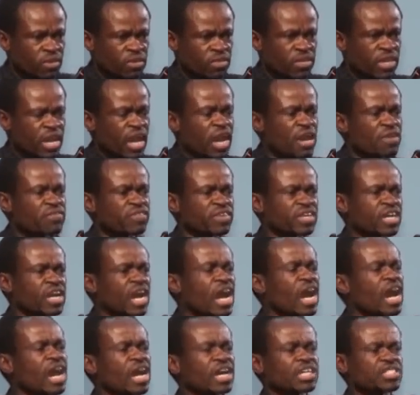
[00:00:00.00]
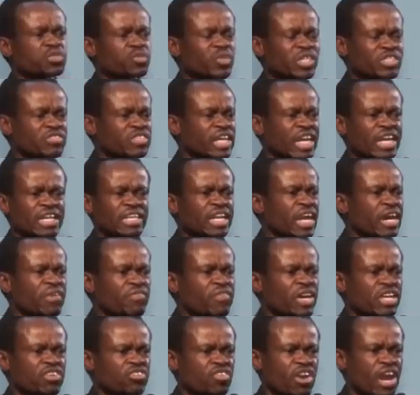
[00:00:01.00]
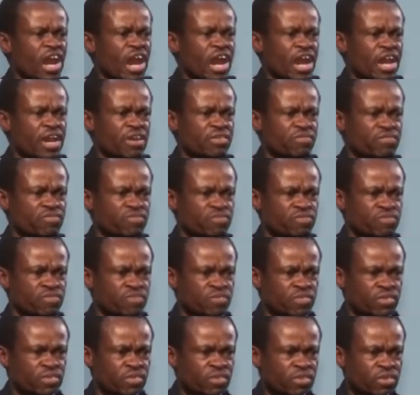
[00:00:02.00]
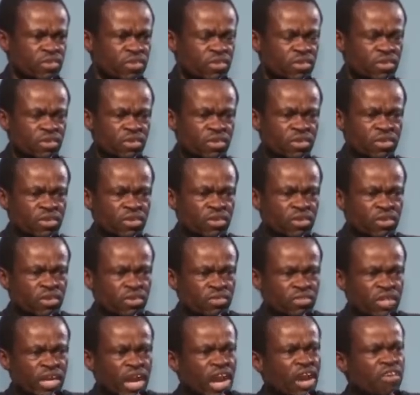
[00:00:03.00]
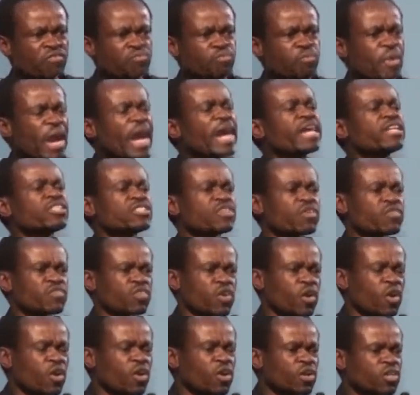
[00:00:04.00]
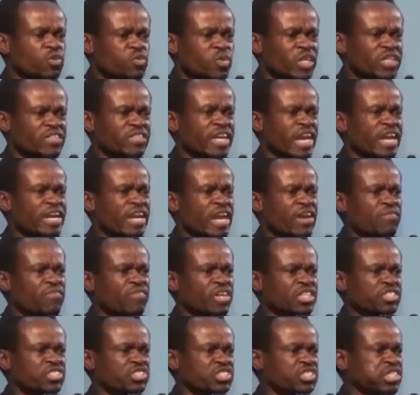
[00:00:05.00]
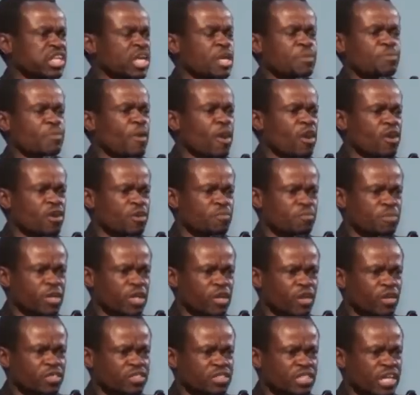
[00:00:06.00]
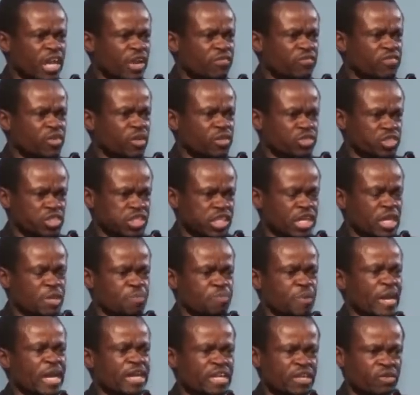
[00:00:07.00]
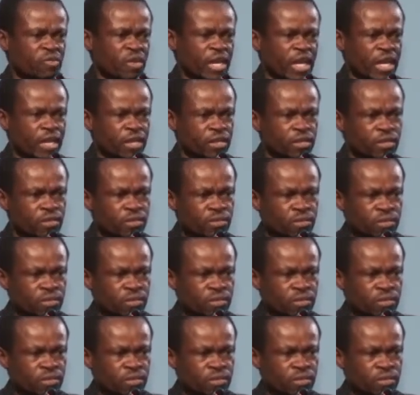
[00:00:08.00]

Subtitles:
They have cars which they'll never drive. They have beds of gold which they never sleep on because they have no sleep anyway.